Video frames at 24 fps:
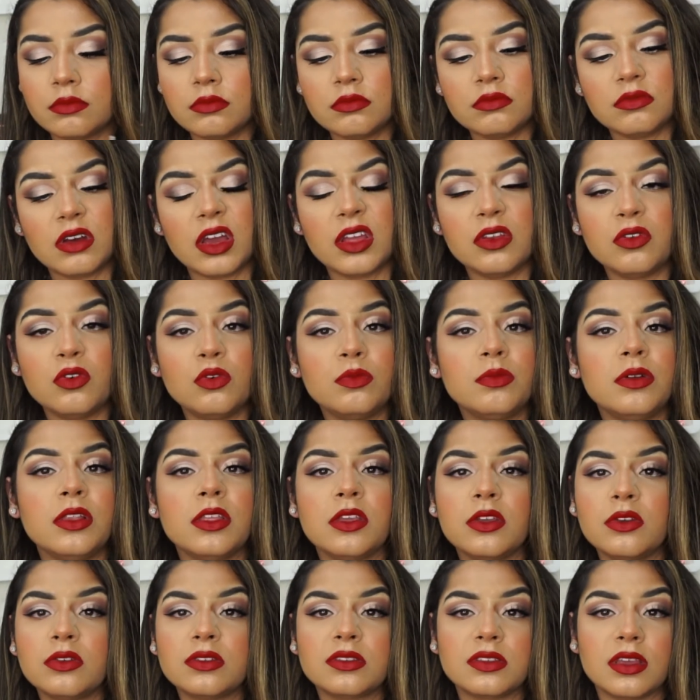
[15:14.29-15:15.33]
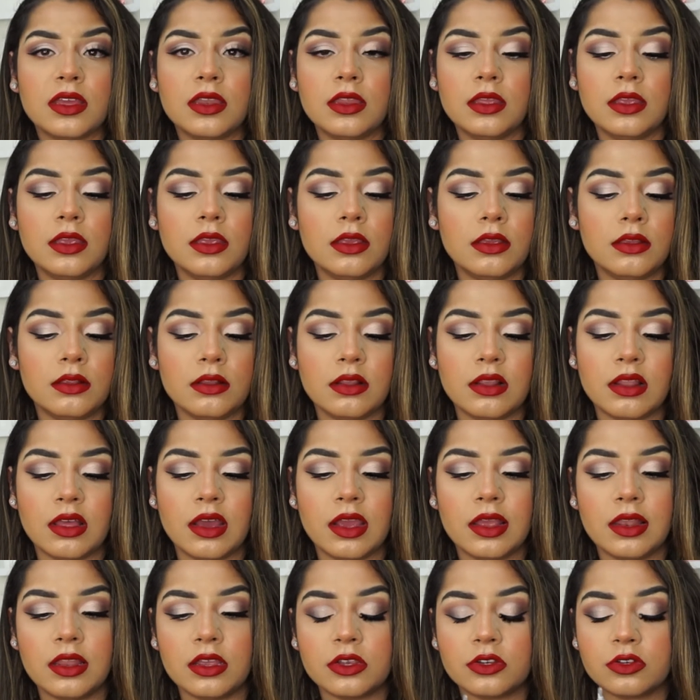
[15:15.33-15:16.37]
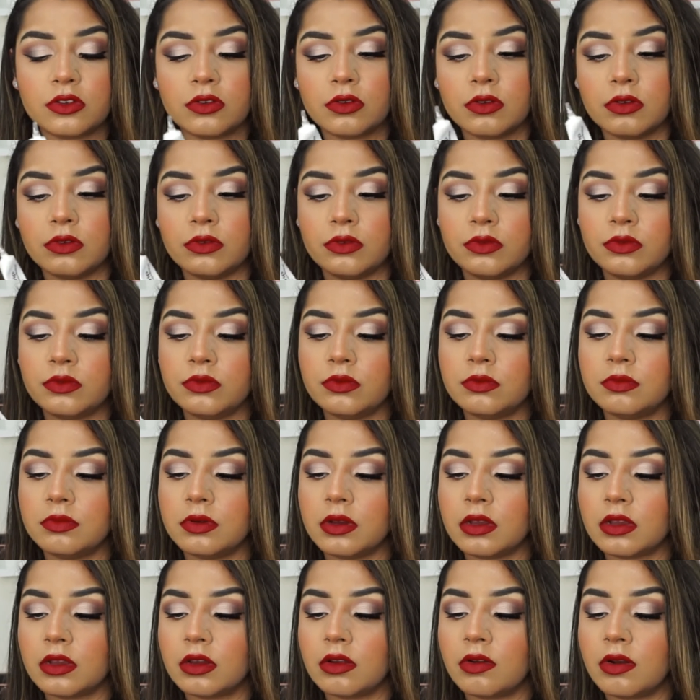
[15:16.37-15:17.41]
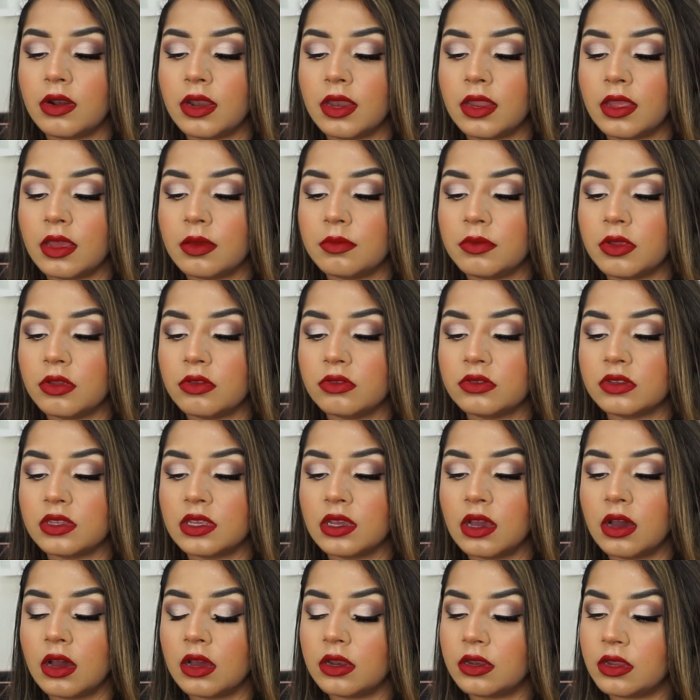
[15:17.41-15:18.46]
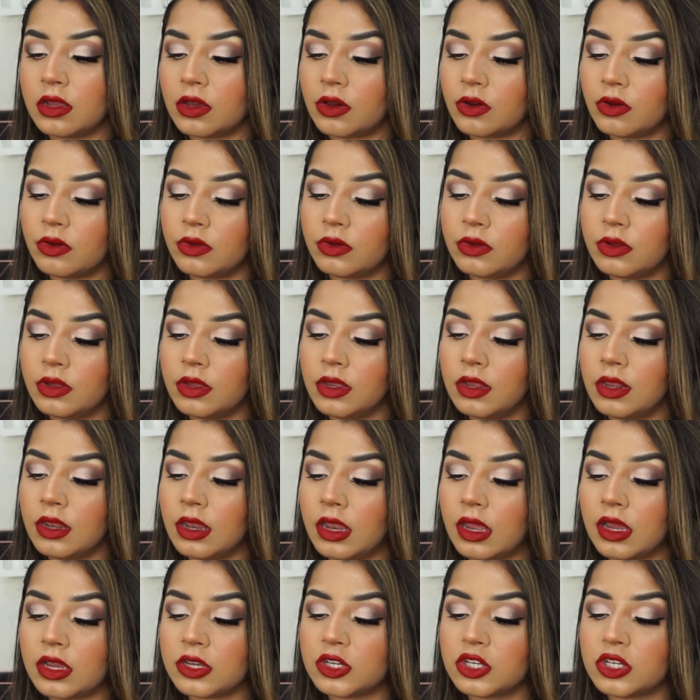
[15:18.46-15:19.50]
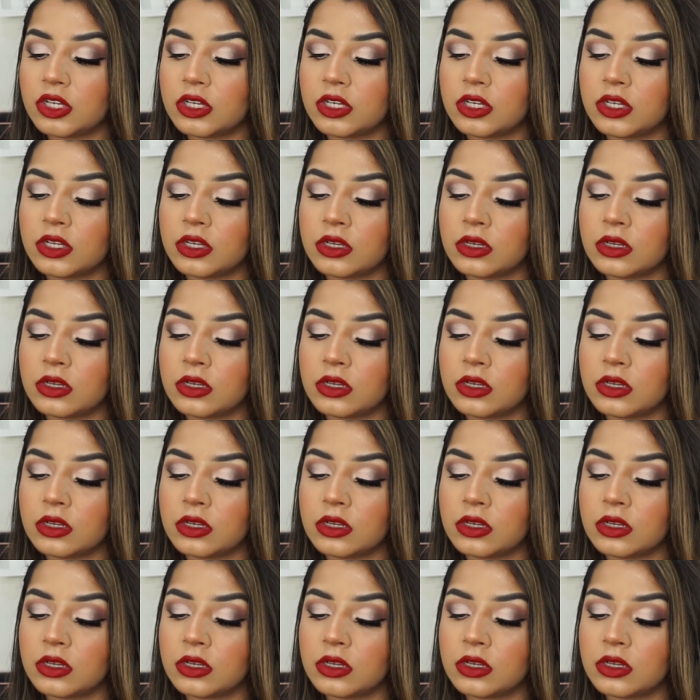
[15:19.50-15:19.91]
I normally use any eyelash glue, but currently I'm using Ardell Lash